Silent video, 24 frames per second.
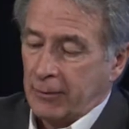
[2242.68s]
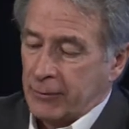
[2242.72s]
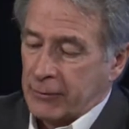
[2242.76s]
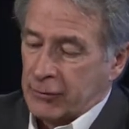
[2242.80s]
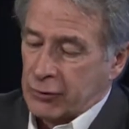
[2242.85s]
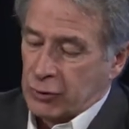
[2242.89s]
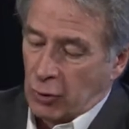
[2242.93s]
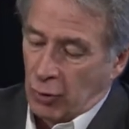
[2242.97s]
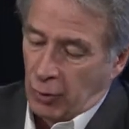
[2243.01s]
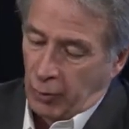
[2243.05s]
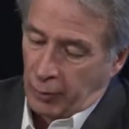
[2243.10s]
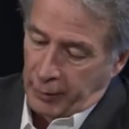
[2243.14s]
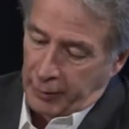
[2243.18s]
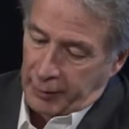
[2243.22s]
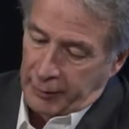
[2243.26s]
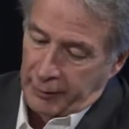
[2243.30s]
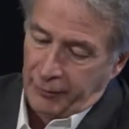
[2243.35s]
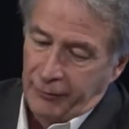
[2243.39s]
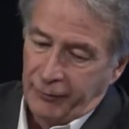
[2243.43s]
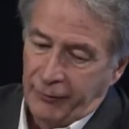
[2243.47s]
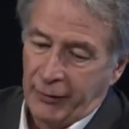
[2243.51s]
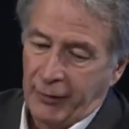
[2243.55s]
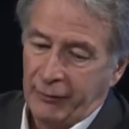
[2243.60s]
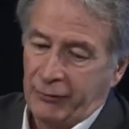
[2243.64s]
So
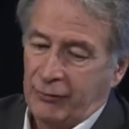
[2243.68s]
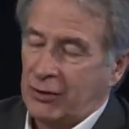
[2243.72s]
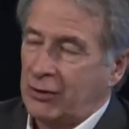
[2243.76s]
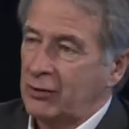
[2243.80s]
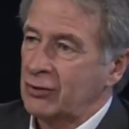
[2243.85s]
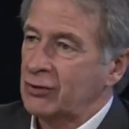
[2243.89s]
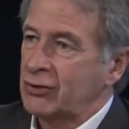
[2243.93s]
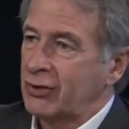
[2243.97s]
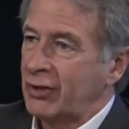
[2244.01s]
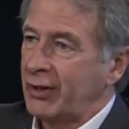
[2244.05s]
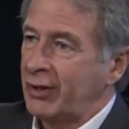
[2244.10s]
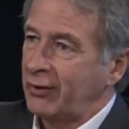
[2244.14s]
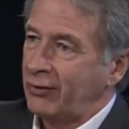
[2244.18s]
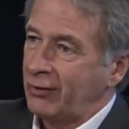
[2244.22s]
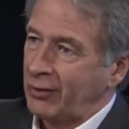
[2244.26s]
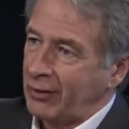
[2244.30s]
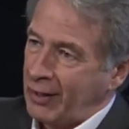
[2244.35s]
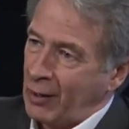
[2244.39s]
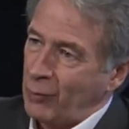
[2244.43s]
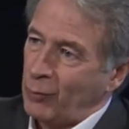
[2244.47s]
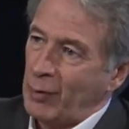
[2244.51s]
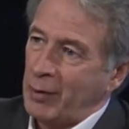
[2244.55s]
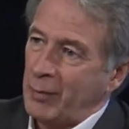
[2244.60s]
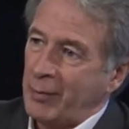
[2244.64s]
50 years later,
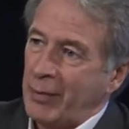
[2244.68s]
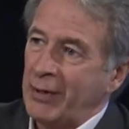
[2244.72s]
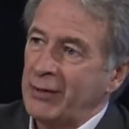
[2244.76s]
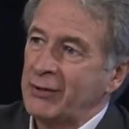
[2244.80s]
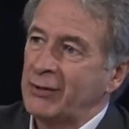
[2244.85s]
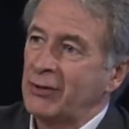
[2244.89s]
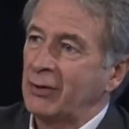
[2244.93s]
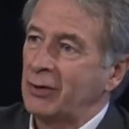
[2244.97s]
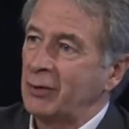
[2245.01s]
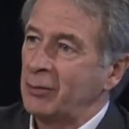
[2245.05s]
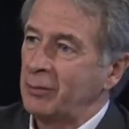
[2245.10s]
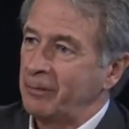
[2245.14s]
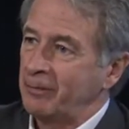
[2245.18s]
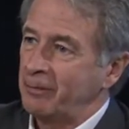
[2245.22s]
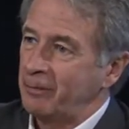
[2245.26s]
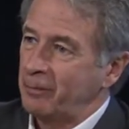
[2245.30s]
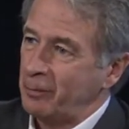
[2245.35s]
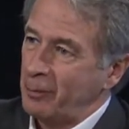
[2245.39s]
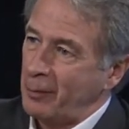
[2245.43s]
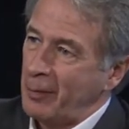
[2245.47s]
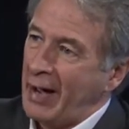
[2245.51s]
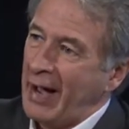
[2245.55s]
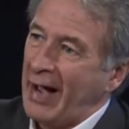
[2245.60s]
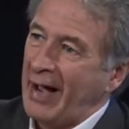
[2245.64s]
can we pendulum
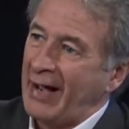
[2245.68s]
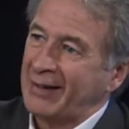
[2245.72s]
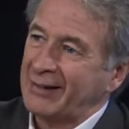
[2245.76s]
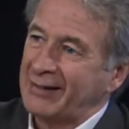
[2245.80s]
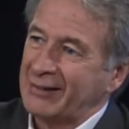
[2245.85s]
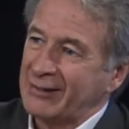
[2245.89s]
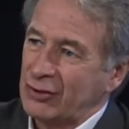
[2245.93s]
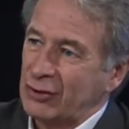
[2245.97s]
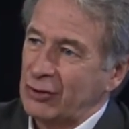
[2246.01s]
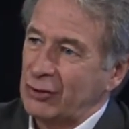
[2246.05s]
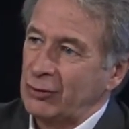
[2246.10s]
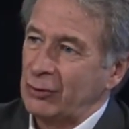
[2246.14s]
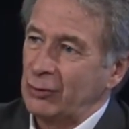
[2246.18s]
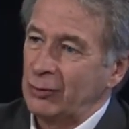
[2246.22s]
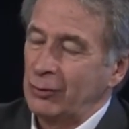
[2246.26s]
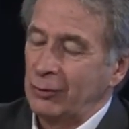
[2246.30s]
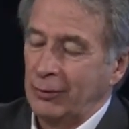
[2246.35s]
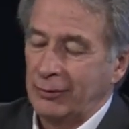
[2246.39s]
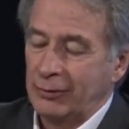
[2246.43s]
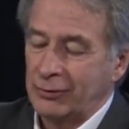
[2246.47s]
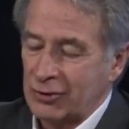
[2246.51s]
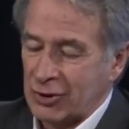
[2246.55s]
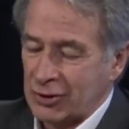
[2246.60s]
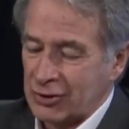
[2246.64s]
back
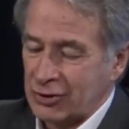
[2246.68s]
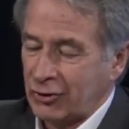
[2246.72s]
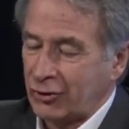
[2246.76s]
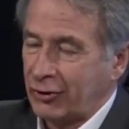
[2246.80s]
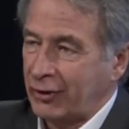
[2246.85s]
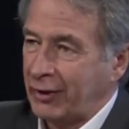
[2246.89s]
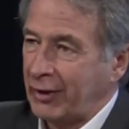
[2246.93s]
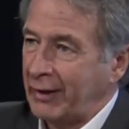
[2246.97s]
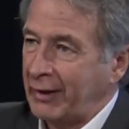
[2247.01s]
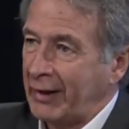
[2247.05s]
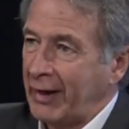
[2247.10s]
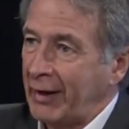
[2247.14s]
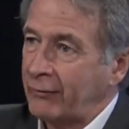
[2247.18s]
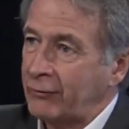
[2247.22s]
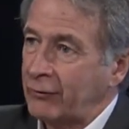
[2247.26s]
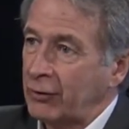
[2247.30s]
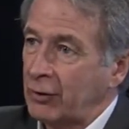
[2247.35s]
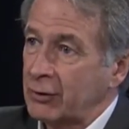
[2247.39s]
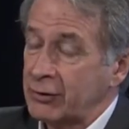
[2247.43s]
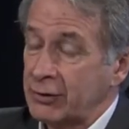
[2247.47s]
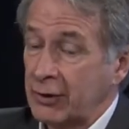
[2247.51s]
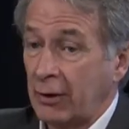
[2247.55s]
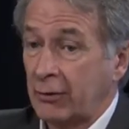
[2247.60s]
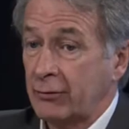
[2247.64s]
to just looking after
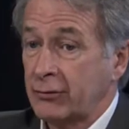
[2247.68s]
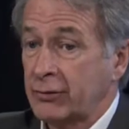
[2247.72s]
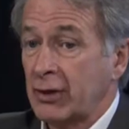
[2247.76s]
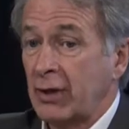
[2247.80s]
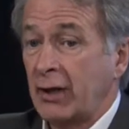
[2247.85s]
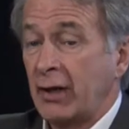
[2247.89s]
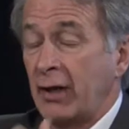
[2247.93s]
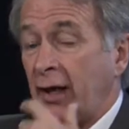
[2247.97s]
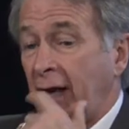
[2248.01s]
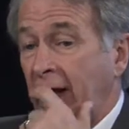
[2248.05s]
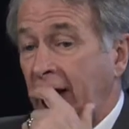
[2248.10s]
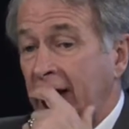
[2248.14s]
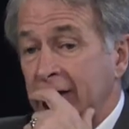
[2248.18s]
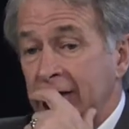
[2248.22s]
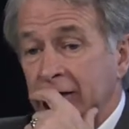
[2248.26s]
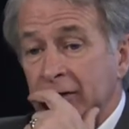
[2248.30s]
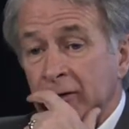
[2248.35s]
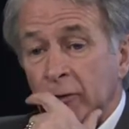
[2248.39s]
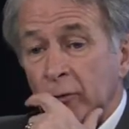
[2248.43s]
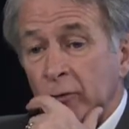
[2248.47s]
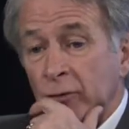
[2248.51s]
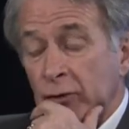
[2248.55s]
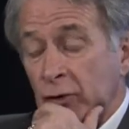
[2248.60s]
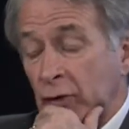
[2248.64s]
ourselves? And
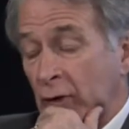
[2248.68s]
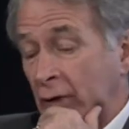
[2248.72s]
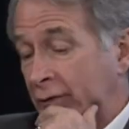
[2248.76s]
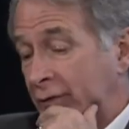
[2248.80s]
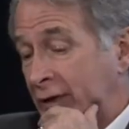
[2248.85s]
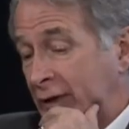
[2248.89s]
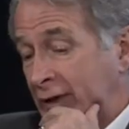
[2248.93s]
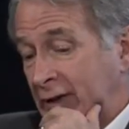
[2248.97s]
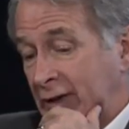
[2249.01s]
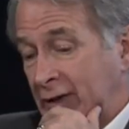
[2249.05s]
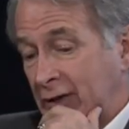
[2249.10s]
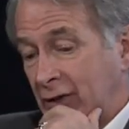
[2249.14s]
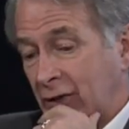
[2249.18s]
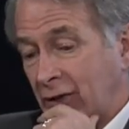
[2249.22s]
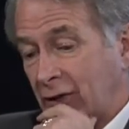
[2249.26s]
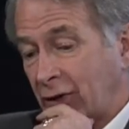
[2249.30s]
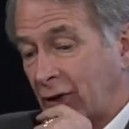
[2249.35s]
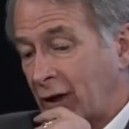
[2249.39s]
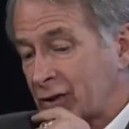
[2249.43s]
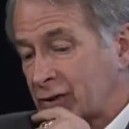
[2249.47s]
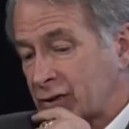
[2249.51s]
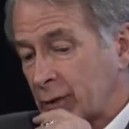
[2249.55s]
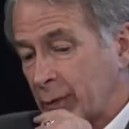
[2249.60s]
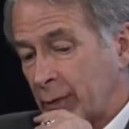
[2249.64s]
do you have any
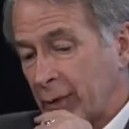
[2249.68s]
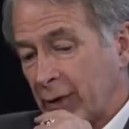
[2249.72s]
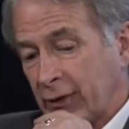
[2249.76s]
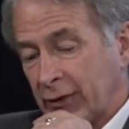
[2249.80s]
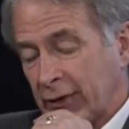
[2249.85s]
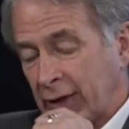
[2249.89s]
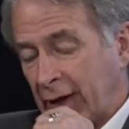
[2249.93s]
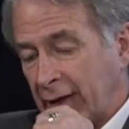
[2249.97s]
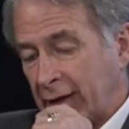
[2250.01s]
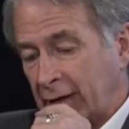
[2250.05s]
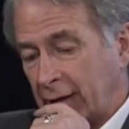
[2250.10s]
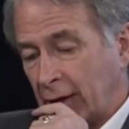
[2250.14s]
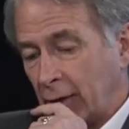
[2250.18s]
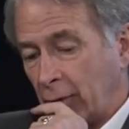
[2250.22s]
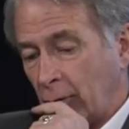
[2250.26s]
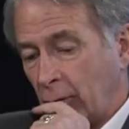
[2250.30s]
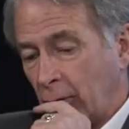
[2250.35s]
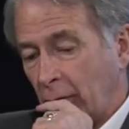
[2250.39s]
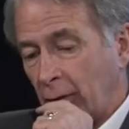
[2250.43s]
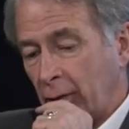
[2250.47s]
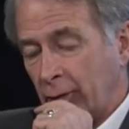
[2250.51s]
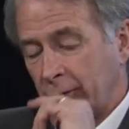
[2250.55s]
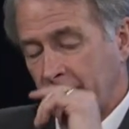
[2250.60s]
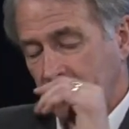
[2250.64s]
thoughts about that,
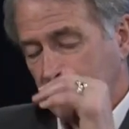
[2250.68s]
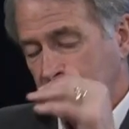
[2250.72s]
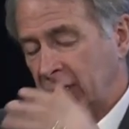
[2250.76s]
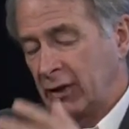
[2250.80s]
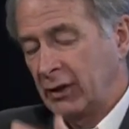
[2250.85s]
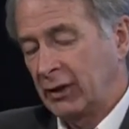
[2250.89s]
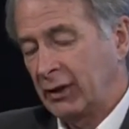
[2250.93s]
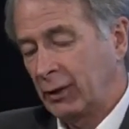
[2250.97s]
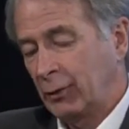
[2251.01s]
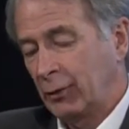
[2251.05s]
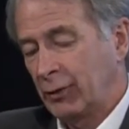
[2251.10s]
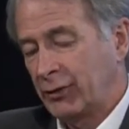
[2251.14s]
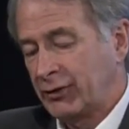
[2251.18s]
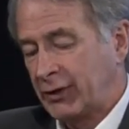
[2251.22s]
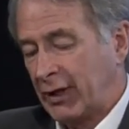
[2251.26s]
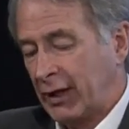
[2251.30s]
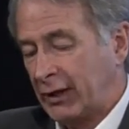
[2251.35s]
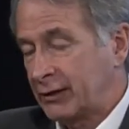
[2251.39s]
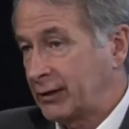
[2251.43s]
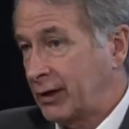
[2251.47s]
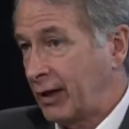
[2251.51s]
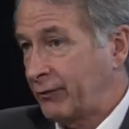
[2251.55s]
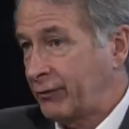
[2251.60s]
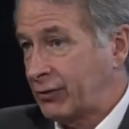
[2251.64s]
uh, dealing with
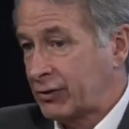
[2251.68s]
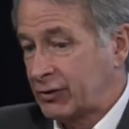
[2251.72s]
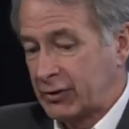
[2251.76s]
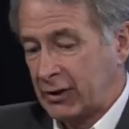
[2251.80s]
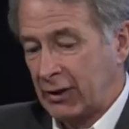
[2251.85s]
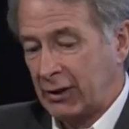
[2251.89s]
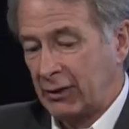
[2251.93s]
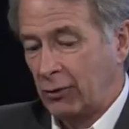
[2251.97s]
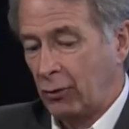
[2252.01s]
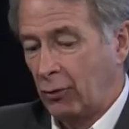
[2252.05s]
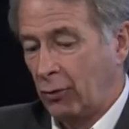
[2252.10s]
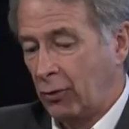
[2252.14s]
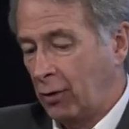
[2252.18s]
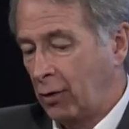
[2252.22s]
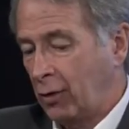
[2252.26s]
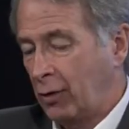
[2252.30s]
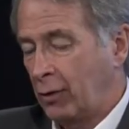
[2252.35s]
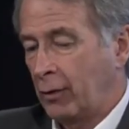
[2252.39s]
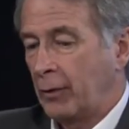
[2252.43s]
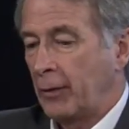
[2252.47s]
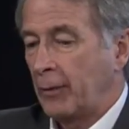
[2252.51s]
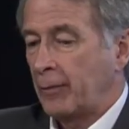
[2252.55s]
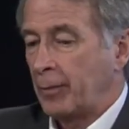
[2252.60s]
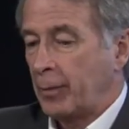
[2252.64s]
debt and deficit,
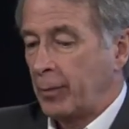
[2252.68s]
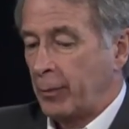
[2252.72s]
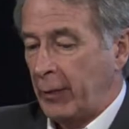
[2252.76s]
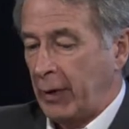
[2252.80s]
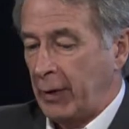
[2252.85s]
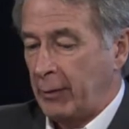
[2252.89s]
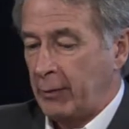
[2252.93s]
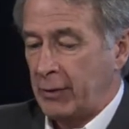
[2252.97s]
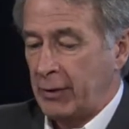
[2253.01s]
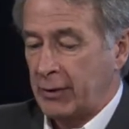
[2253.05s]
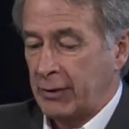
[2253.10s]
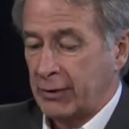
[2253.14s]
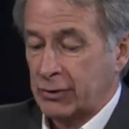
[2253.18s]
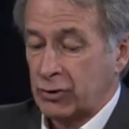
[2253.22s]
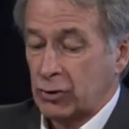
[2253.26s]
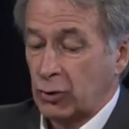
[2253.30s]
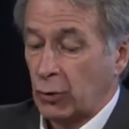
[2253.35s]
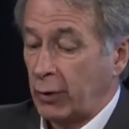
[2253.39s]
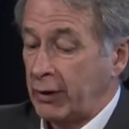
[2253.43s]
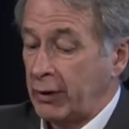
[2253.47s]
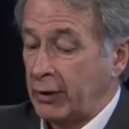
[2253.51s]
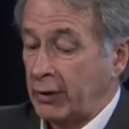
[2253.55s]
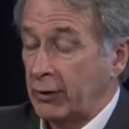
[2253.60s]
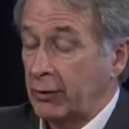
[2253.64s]
or maybe this
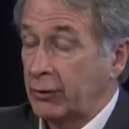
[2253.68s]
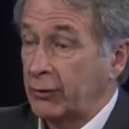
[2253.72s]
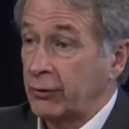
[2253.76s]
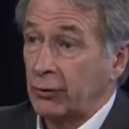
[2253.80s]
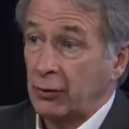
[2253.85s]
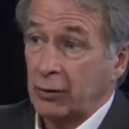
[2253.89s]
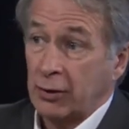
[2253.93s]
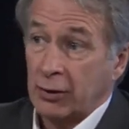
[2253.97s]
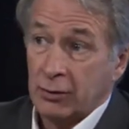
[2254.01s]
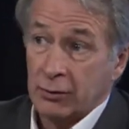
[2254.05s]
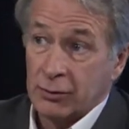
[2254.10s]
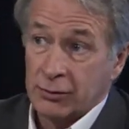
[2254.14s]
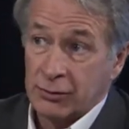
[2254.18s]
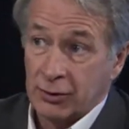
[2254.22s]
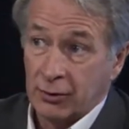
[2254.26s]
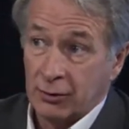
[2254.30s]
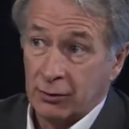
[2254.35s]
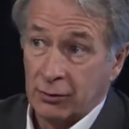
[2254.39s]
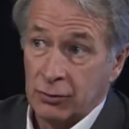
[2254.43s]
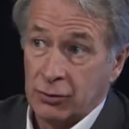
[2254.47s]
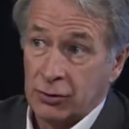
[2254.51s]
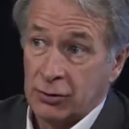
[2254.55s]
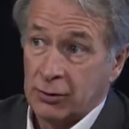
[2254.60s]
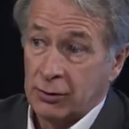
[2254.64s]
20 to 30 year
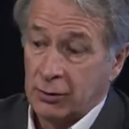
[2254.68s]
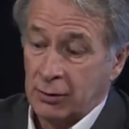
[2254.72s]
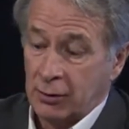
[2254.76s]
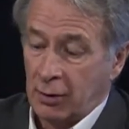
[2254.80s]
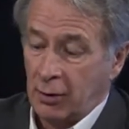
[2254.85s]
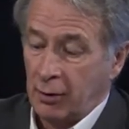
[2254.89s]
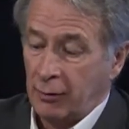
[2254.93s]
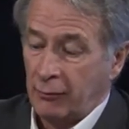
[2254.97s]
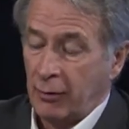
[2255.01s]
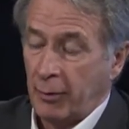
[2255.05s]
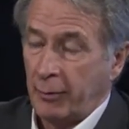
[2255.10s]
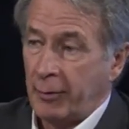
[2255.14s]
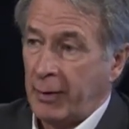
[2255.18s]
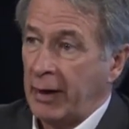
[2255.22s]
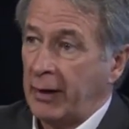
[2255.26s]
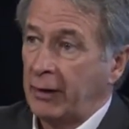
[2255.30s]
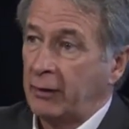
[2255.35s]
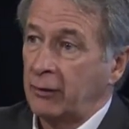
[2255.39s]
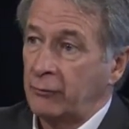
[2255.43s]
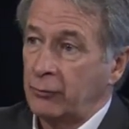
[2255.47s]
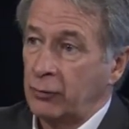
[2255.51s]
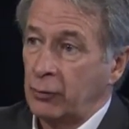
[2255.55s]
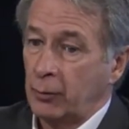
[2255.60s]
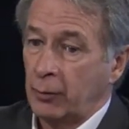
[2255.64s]
solution of a
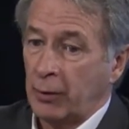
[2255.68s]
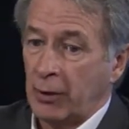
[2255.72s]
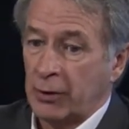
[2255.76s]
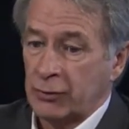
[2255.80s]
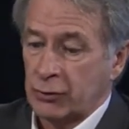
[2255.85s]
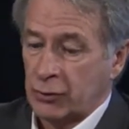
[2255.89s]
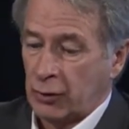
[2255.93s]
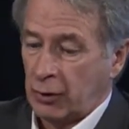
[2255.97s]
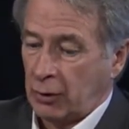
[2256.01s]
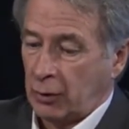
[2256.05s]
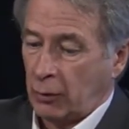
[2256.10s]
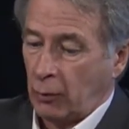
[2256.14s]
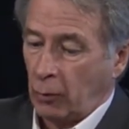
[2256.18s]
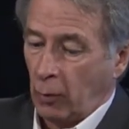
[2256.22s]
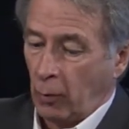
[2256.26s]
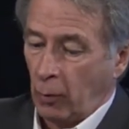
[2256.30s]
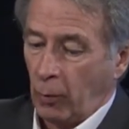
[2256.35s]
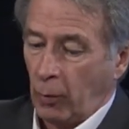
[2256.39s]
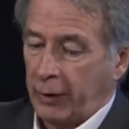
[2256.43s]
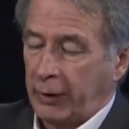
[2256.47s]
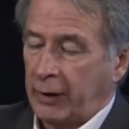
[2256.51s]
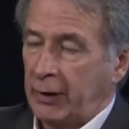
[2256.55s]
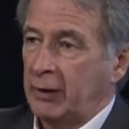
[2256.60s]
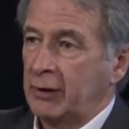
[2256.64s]
Bank of New Brunswick
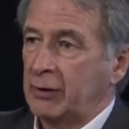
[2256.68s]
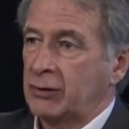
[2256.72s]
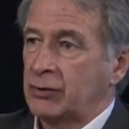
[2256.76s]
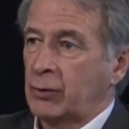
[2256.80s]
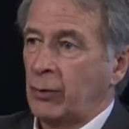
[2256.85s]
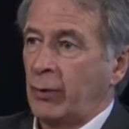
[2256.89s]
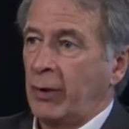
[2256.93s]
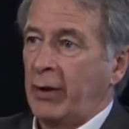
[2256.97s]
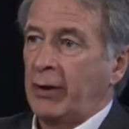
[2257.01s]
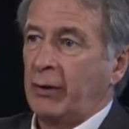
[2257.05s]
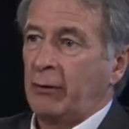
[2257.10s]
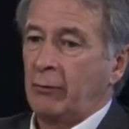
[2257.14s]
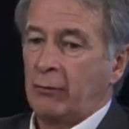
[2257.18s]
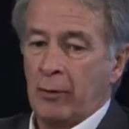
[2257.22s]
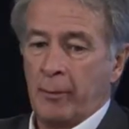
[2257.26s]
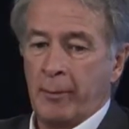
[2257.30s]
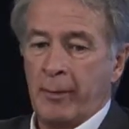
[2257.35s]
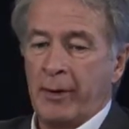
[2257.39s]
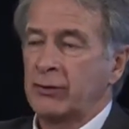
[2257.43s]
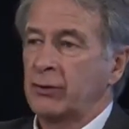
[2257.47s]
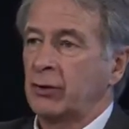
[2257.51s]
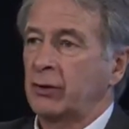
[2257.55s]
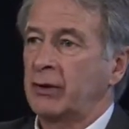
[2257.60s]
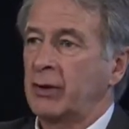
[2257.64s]
working its way
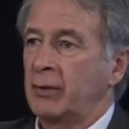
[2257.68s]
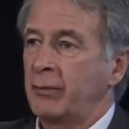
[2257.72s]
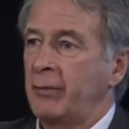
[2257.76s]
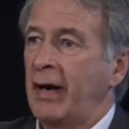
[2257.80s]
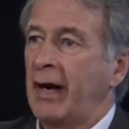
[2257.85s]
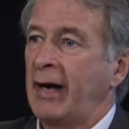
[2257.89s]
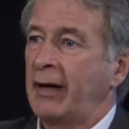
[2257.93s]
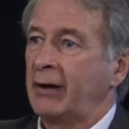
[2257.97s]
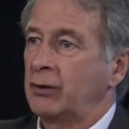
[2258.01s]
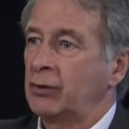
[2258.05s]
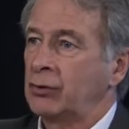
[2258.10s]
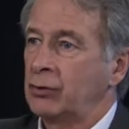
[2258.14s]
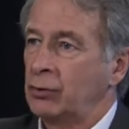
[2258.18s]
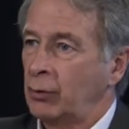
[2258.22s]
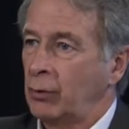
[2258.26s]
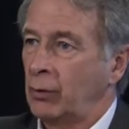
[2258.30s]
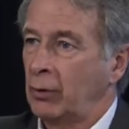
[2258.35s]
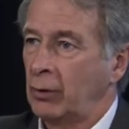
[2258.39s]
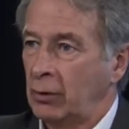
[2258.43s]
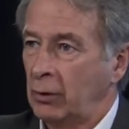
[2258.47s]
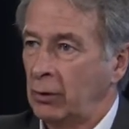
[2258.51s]
incrementally back into our